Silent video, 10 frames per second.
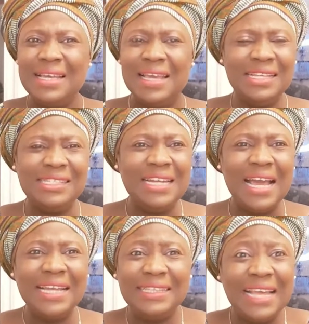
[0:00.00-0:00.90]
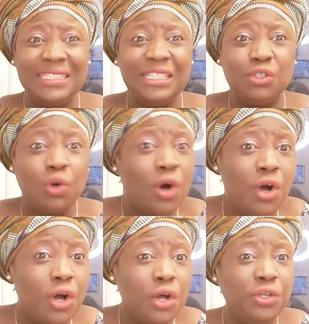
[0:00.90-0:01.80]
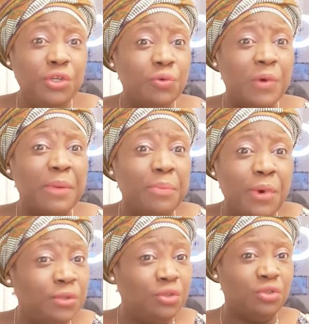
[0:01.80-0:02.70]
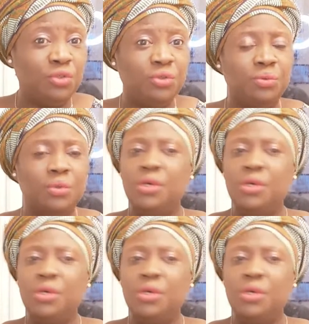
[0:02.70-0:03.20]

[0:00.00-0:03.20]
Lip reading: It's like that is all you were born to do.